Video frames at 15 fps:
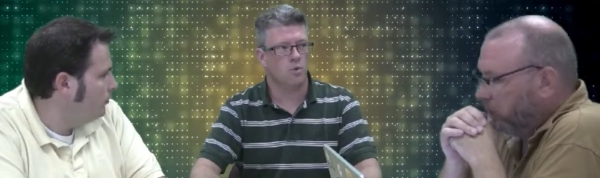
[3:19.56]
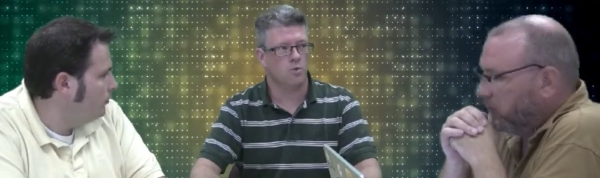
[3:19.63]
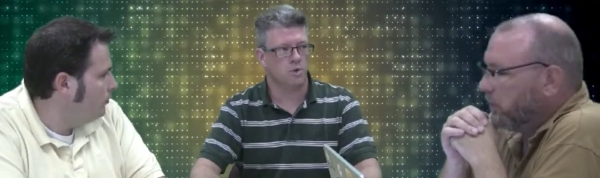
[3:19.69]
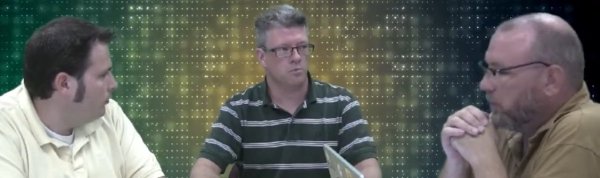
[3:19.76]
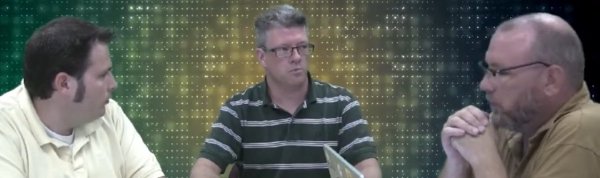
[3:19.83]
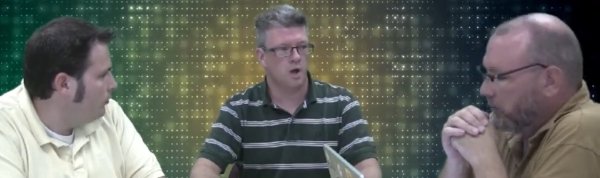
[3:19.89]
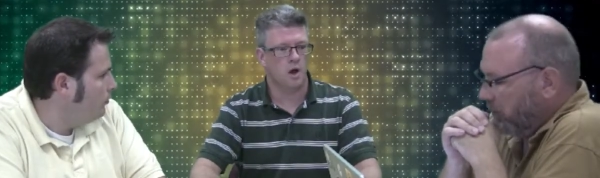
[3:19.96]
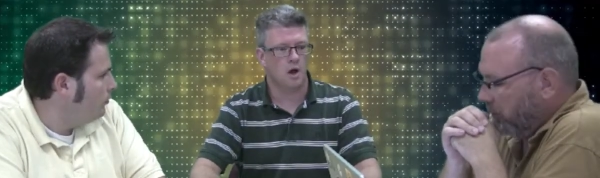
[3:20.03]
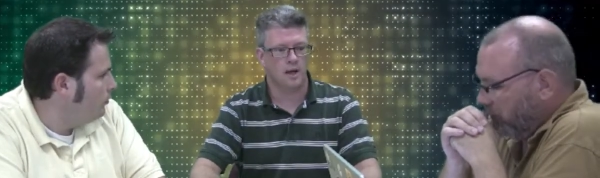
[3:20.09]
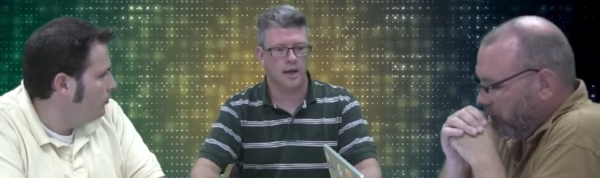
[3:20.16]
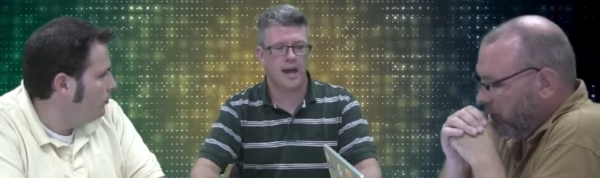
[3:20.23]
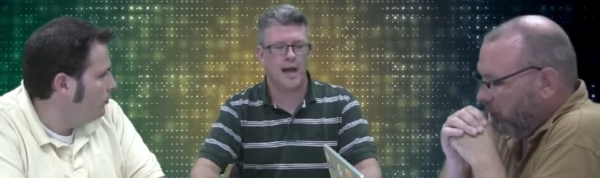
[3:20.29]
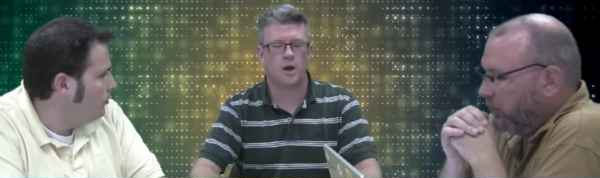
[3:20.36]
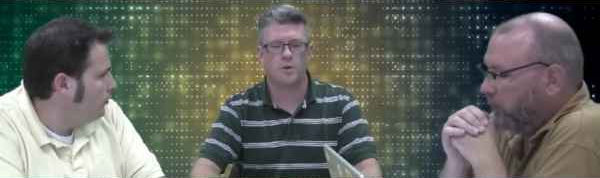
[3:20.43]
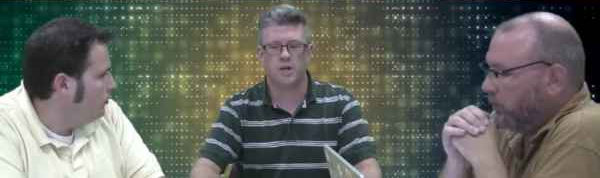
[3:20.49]
Speaker 1: would we
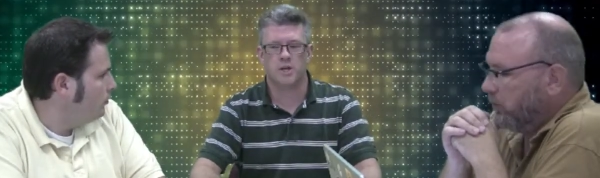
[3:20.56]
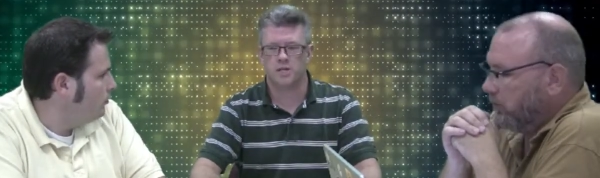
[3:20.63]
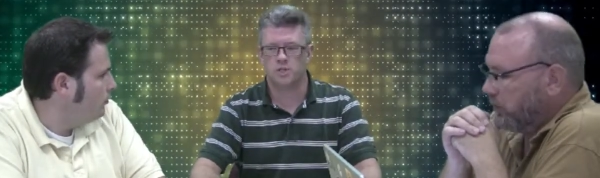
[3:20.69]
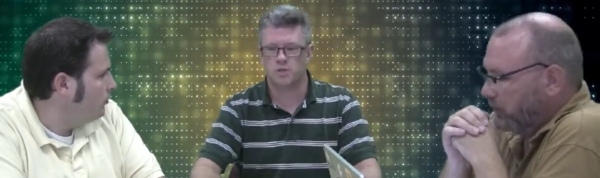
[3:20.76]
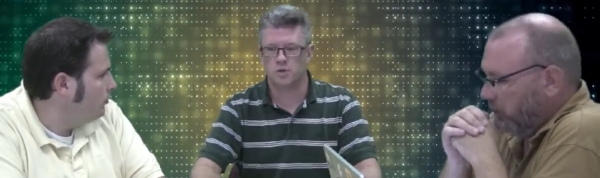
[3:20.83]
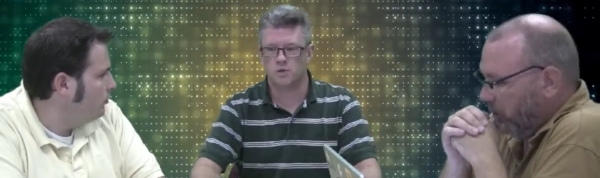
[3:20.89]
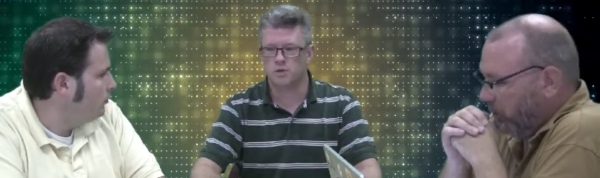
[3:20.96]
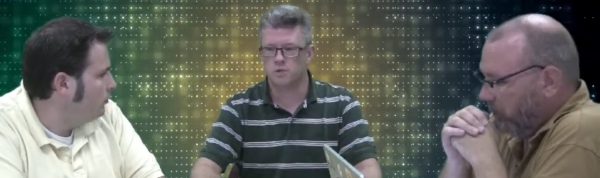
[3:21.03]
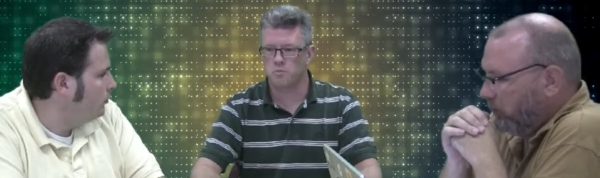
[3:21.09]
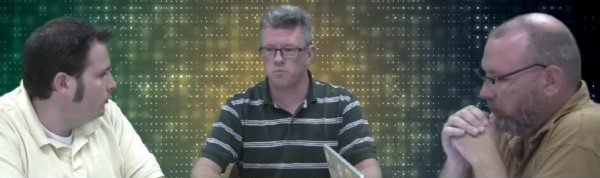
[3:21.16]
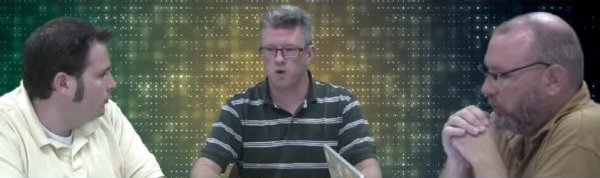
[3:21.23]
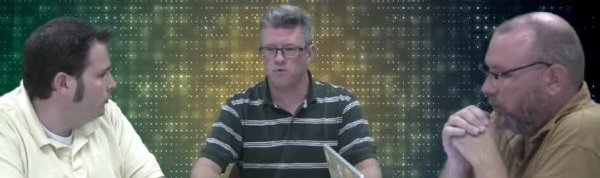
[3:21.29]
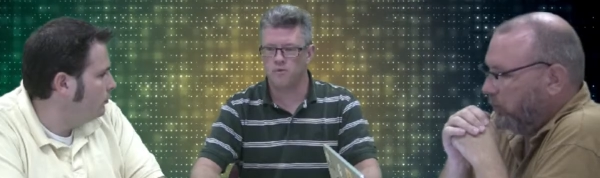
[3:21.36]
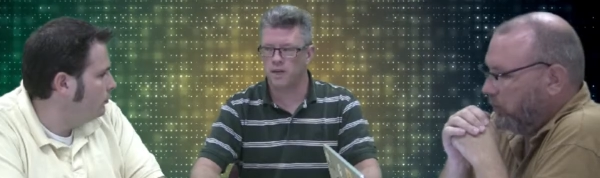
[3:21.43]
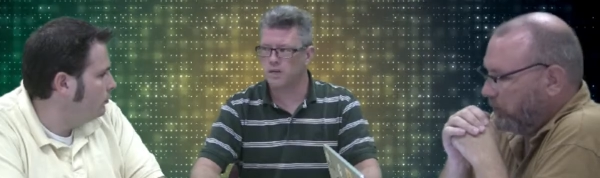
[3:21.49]
blog and how do we get
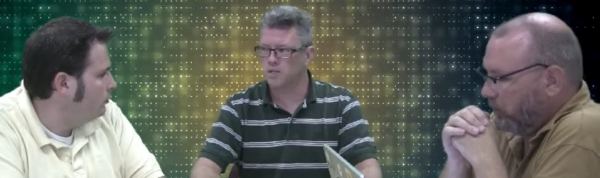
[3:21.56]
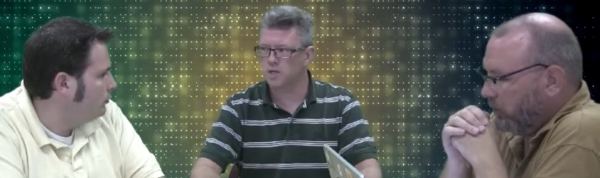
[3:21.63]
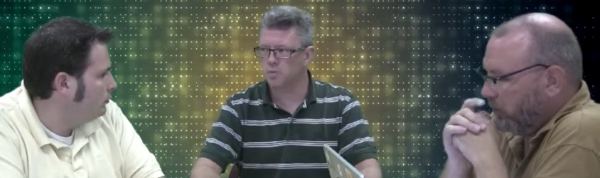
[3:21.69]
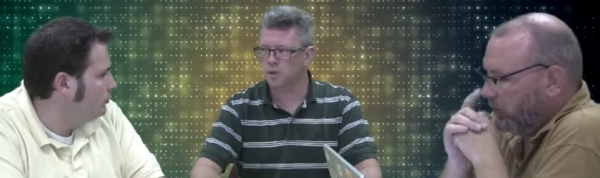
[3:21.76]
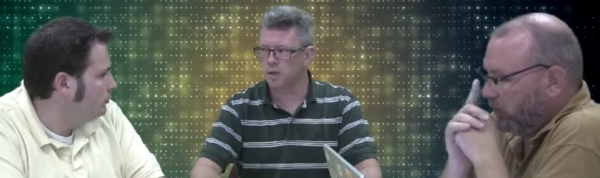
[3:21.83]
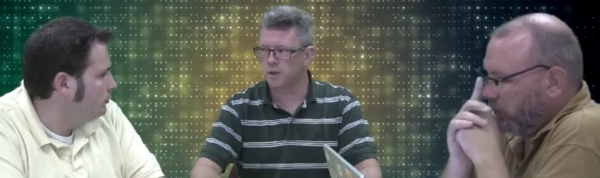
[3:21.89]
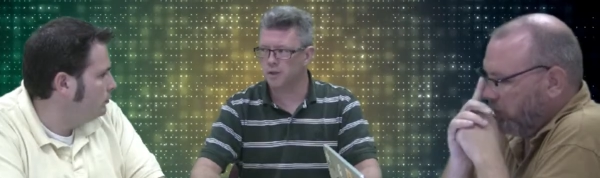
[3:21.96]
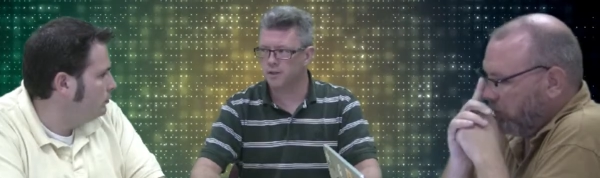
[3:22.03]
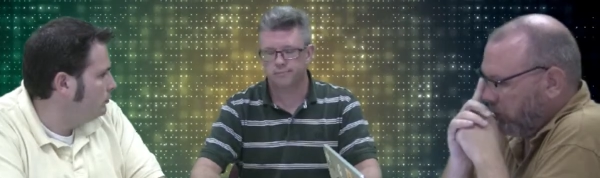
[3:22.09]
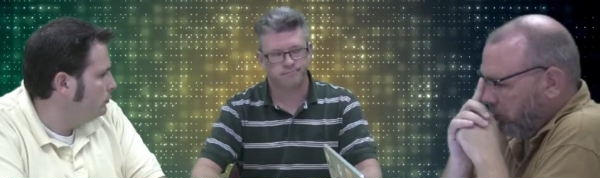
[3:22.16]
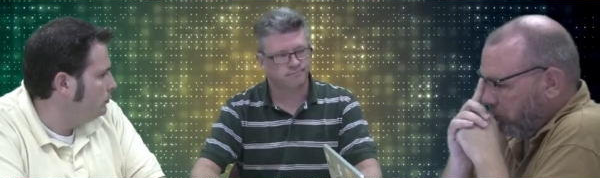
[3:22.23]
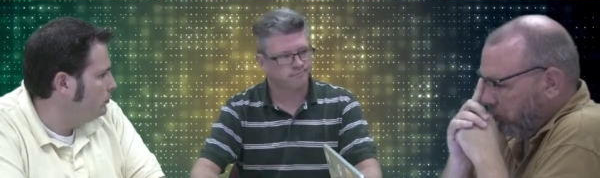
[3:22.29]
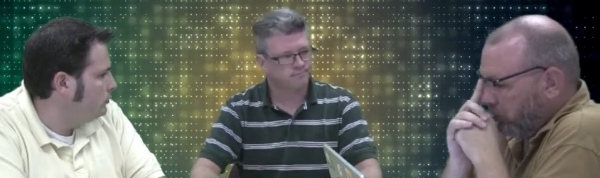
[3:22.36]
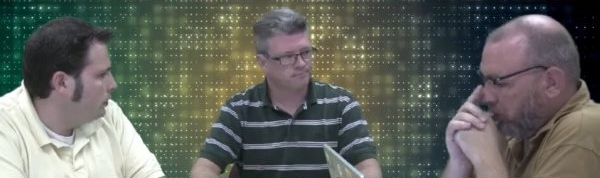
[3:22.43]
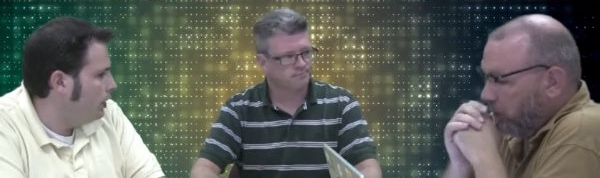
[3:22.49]
students motivated to blog?
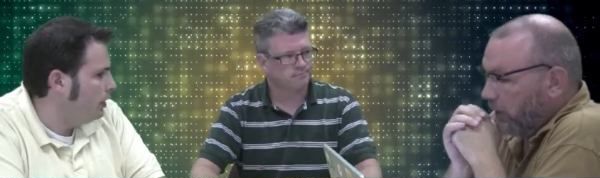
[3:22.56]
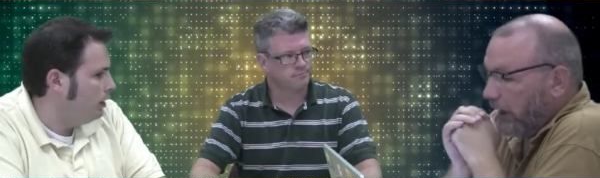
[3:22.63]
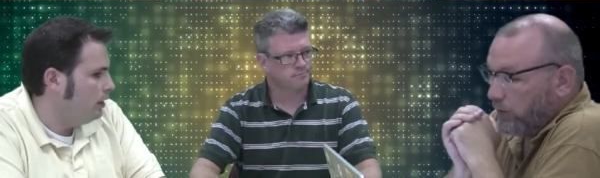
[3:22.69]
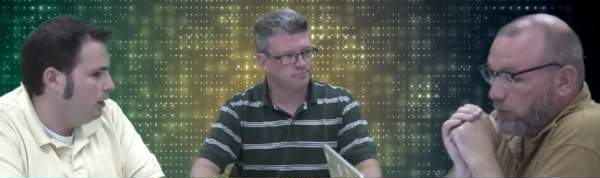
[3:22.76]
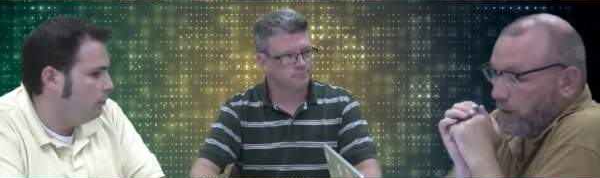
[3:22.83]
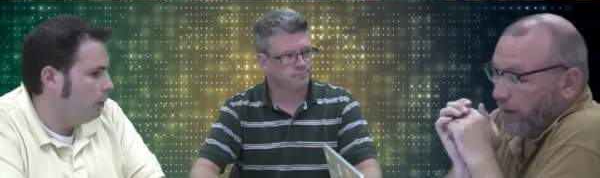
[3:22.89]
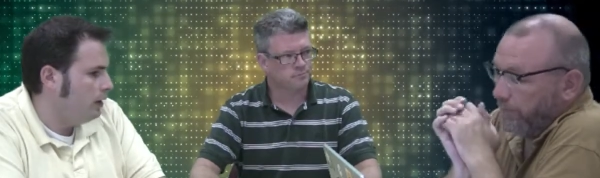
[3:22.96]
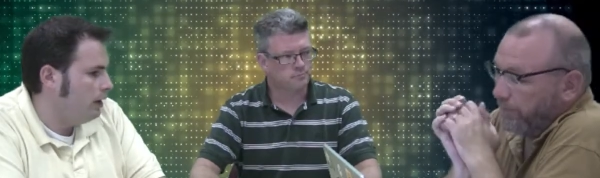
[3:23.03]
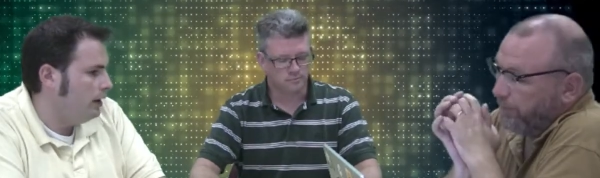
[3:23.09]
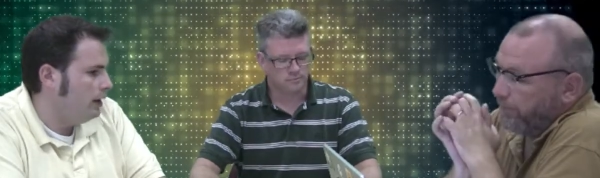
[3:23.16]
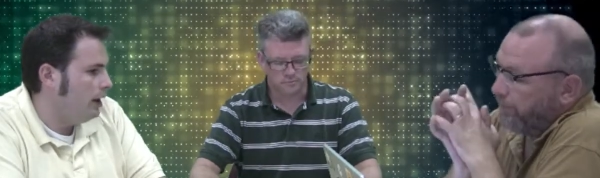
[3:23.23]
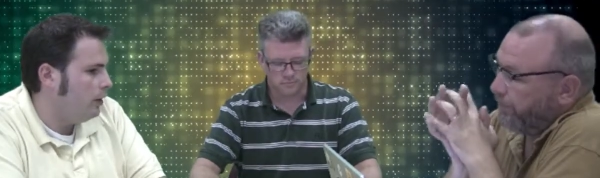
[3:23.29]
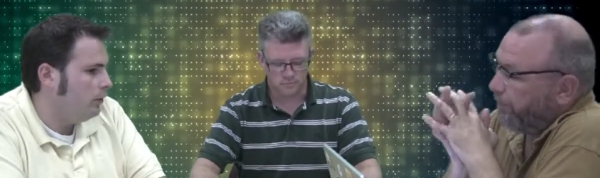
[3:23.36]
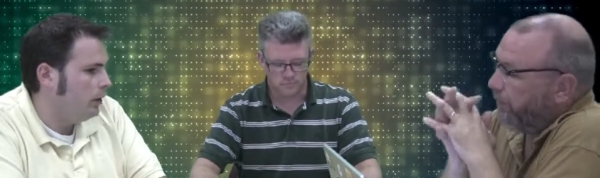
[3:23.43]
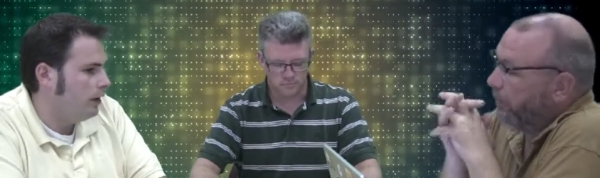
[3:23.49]
Speaker 2: Right. That's and he
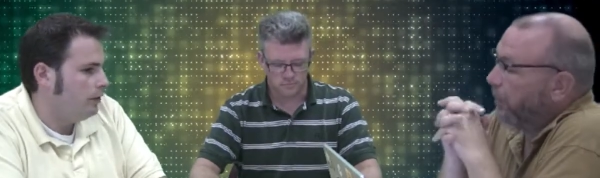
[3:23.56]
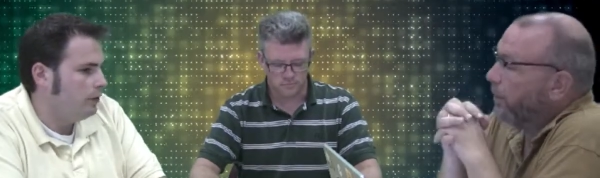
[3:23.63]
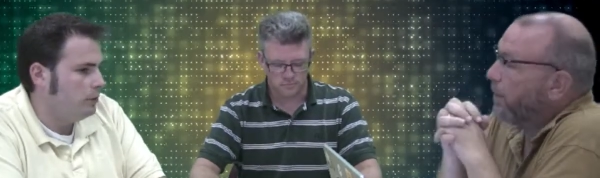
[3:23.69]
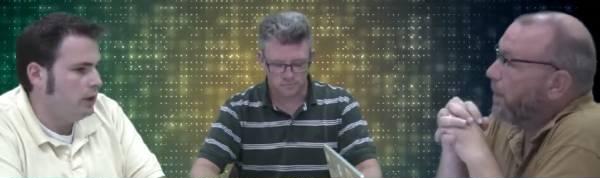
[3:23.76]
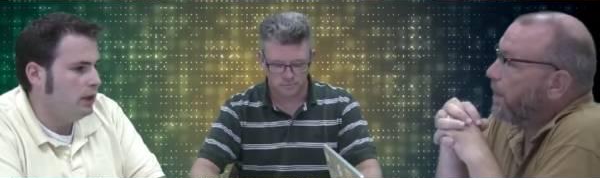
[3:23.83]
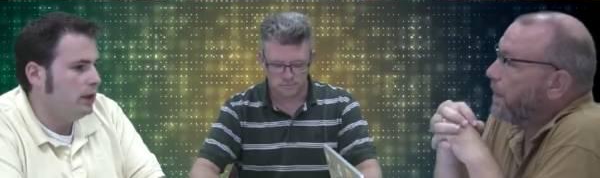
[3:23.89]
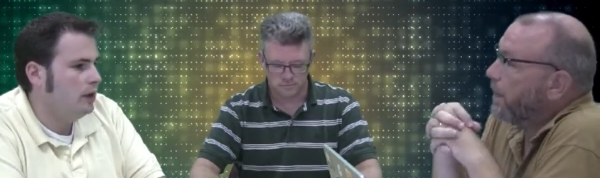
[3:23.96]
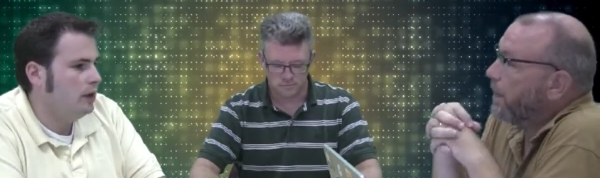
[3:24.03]
pointed out right from the